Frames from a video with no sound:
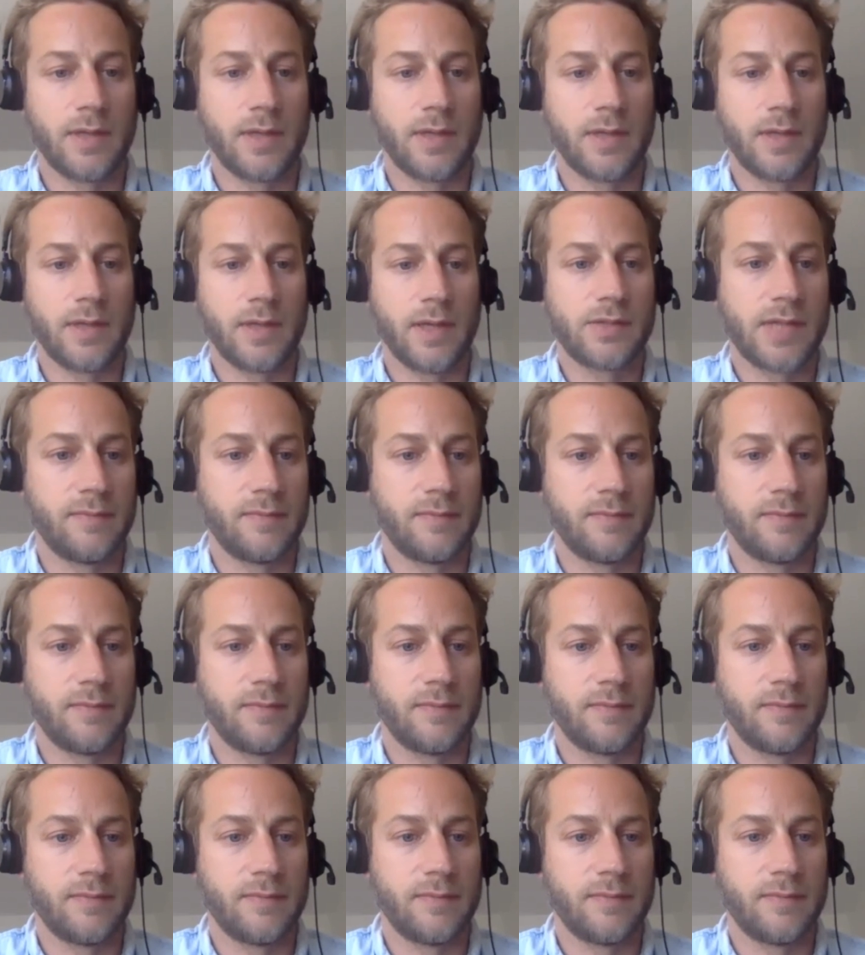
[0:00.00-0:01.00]
We, as you
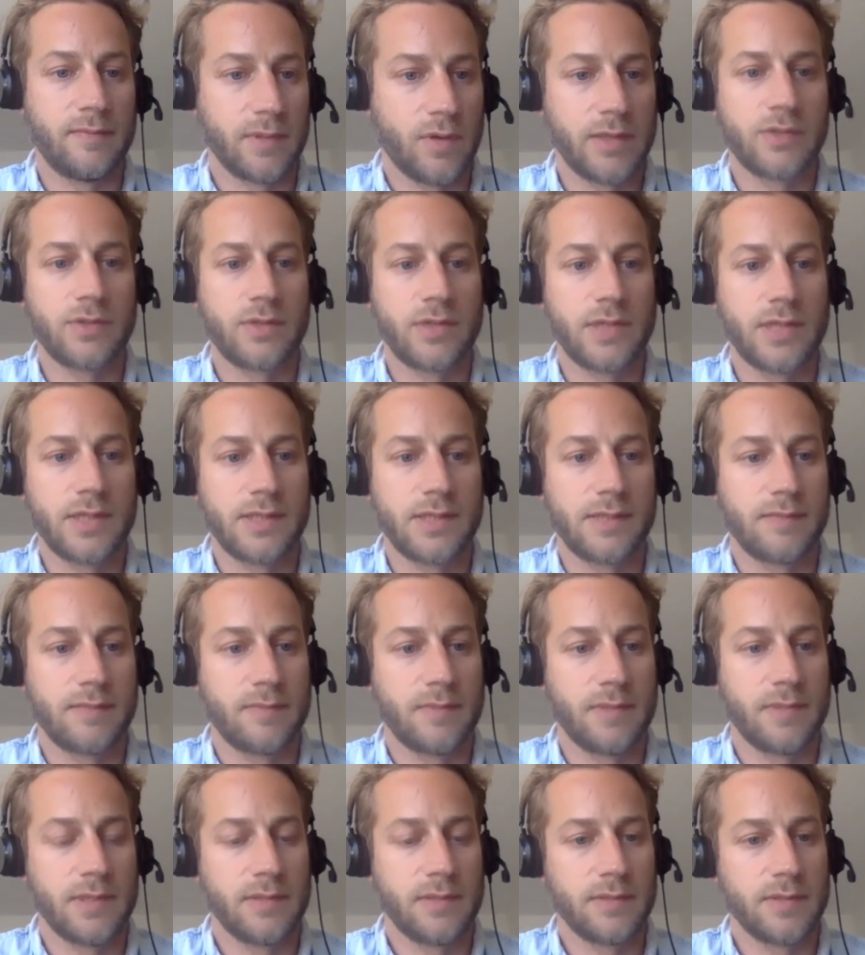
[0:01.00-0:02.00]
said,
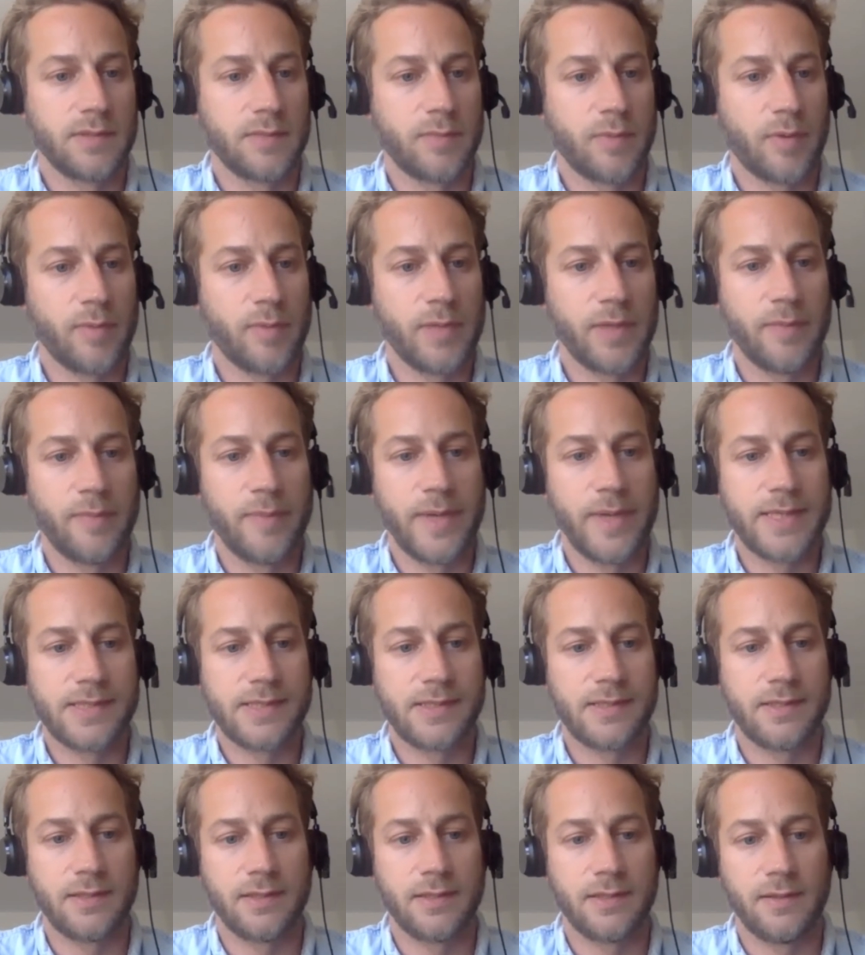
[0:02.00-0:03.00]
co-working industry is
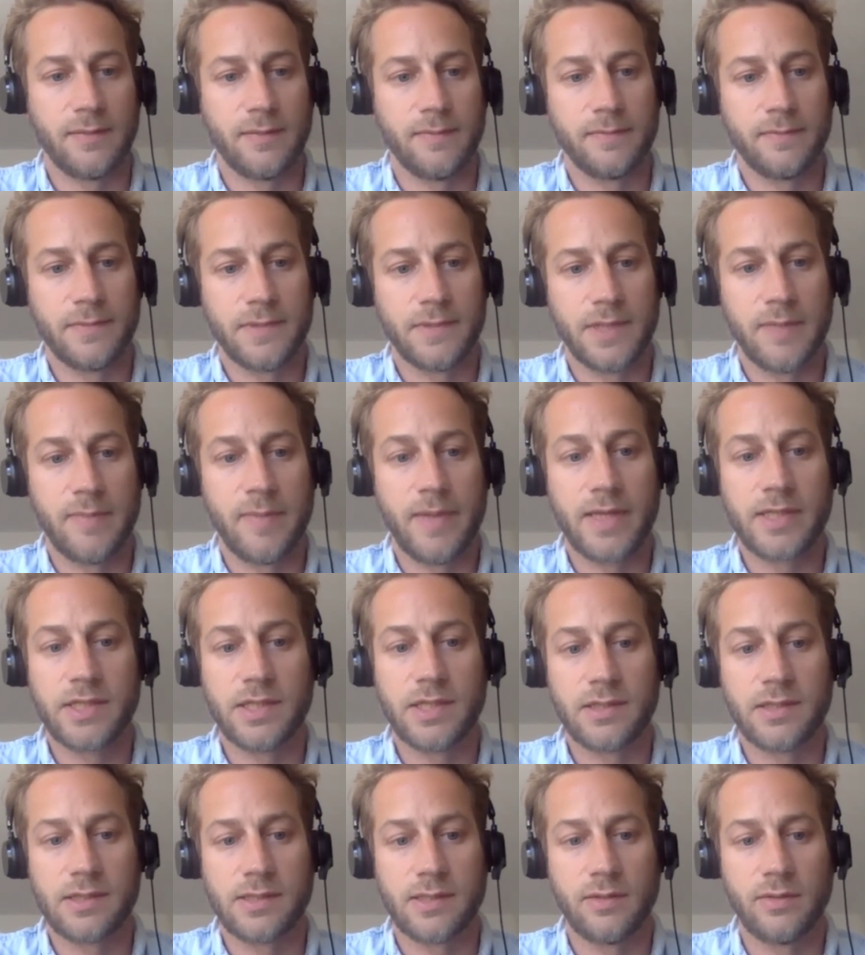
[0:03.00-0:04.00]
probably the best
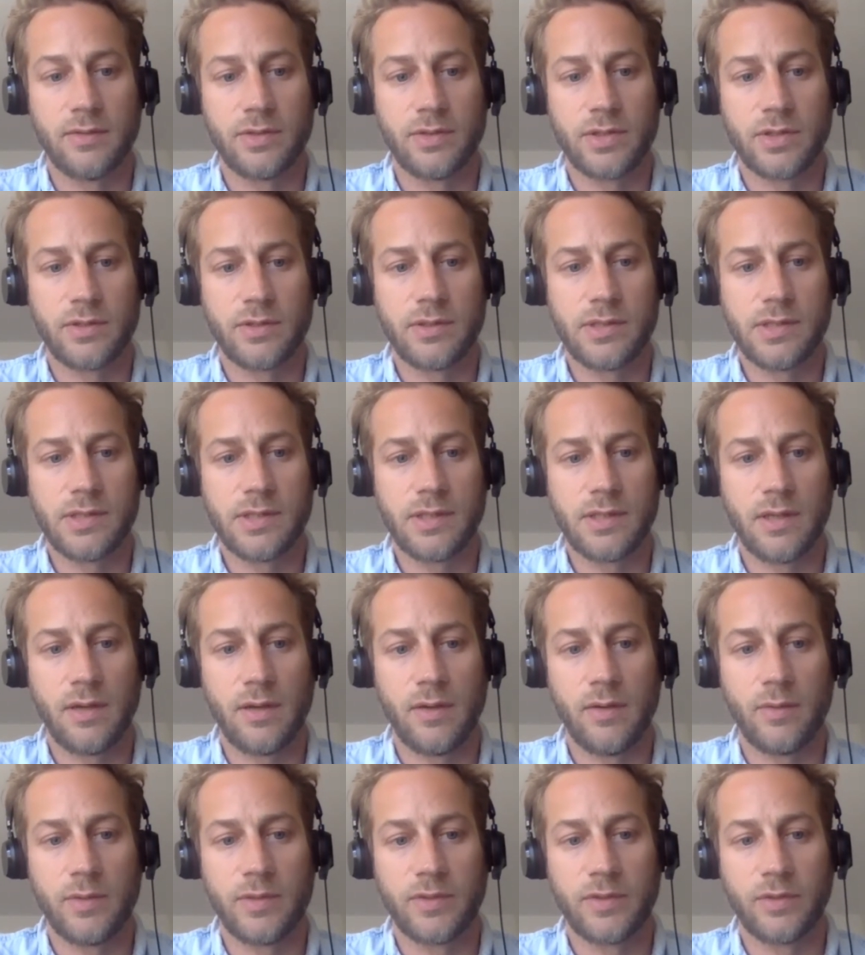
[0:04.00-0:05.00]
imagined solutions.
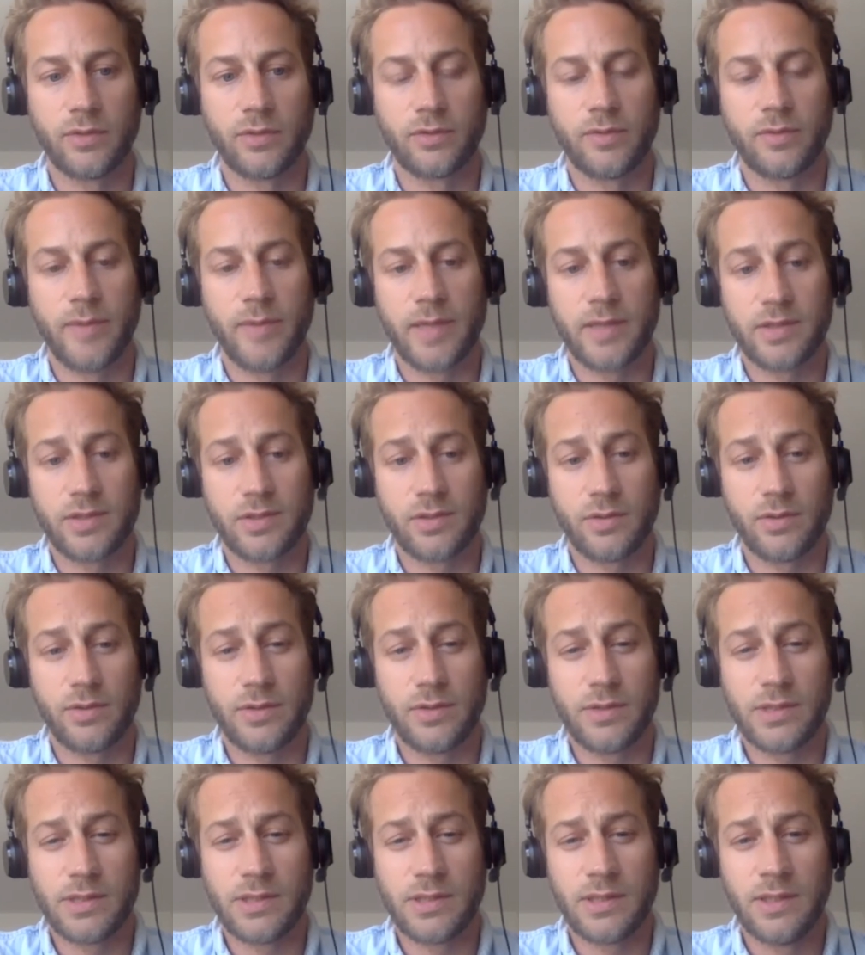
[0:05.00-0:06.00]
We talked about
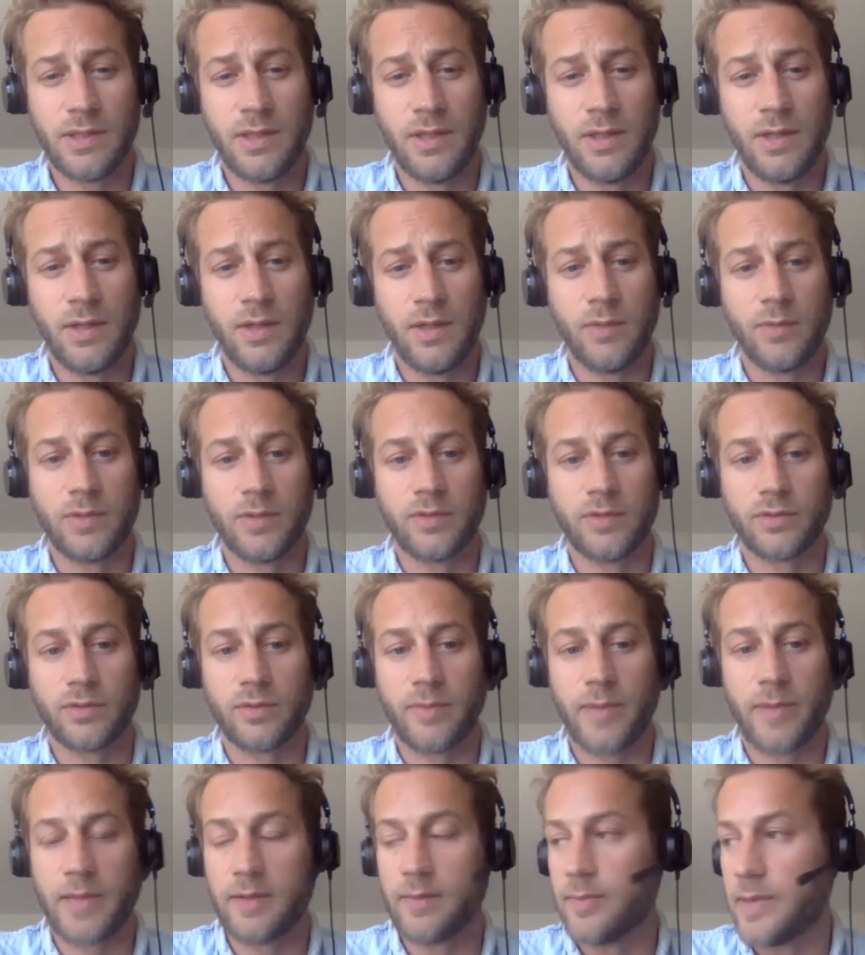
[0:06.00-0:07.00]
choice. We
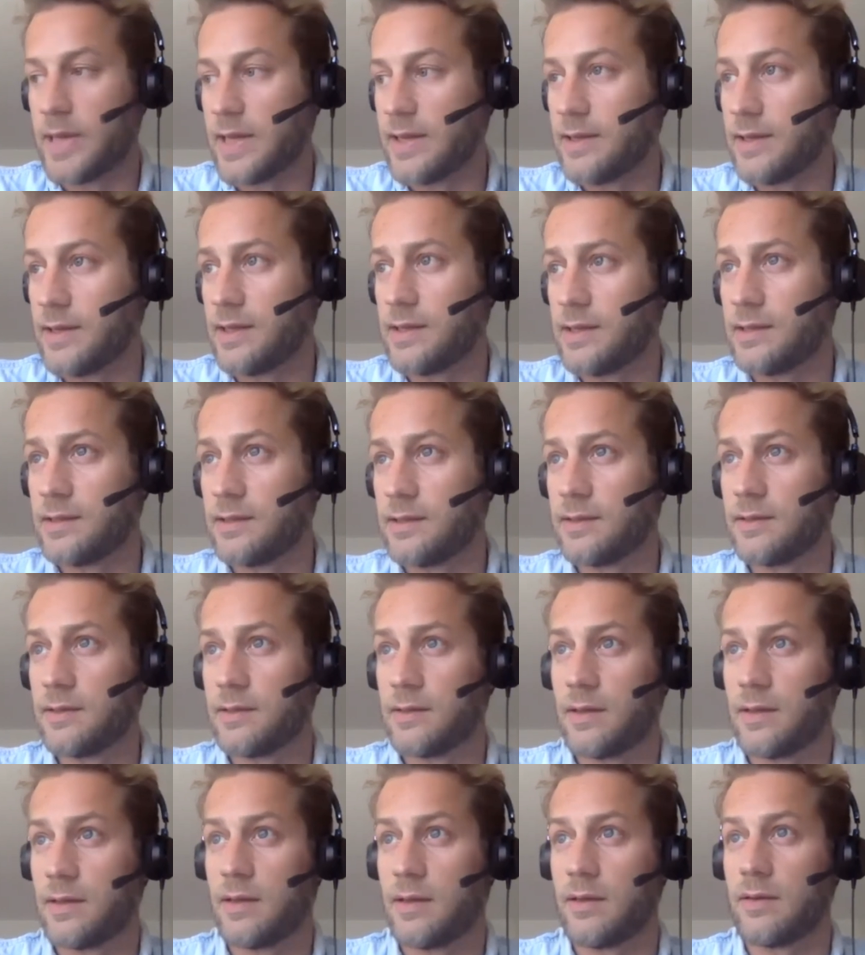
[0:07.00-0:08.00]
talked about the blending
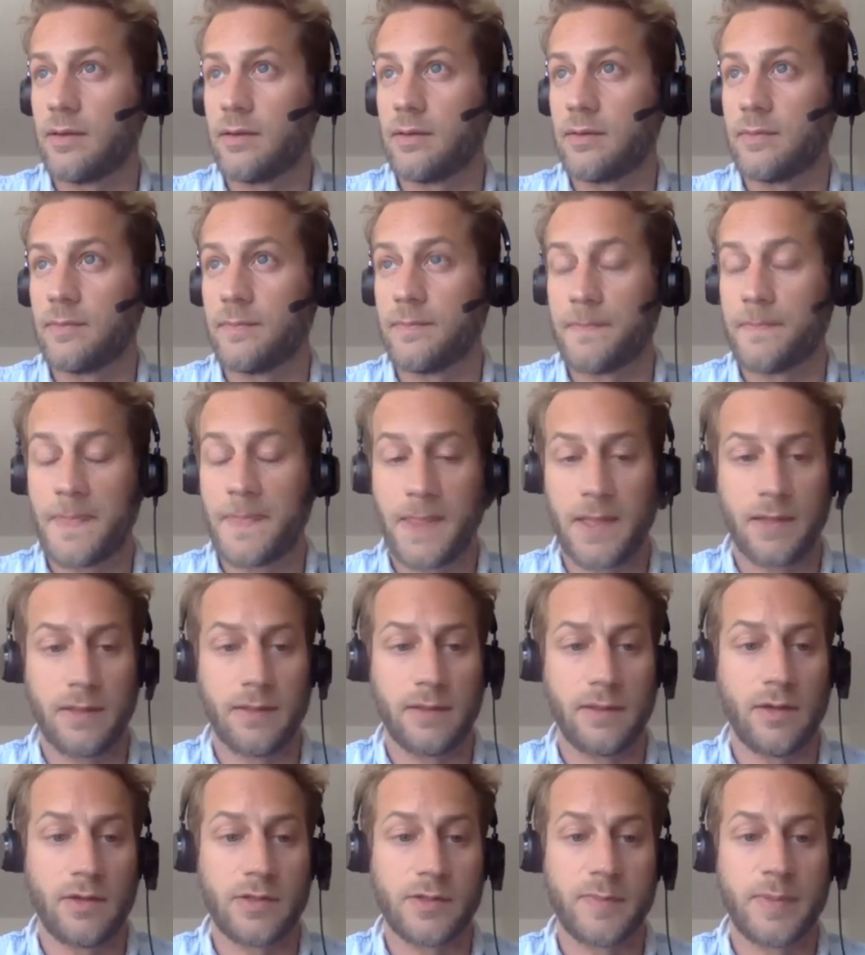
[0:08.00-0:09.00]

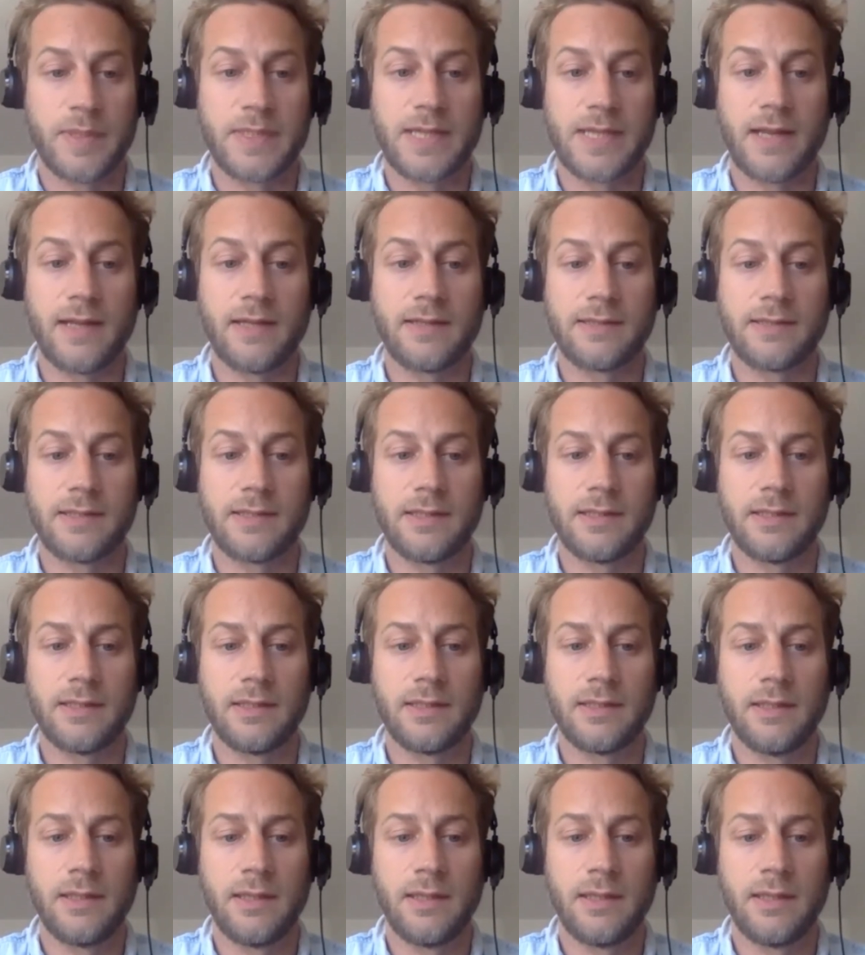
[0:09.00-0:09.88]
in hospitality.